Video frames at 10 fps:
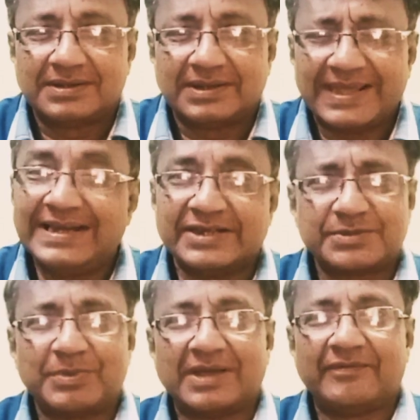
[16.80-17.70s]
English
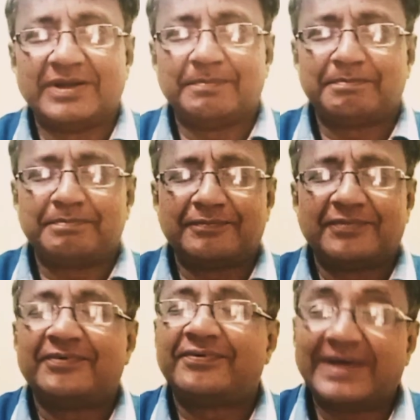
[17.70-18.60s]
being a very
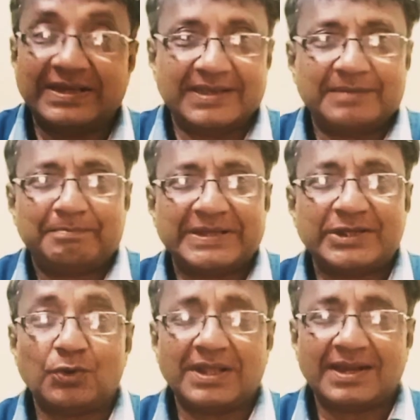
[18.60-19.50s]
funny and
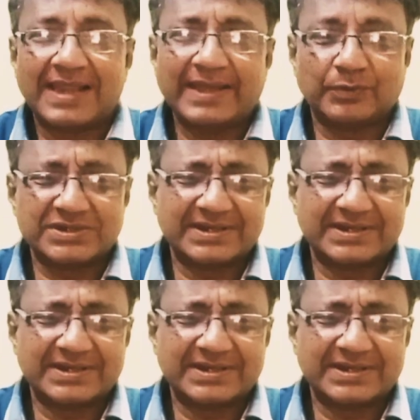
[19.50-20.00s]
peculiar language,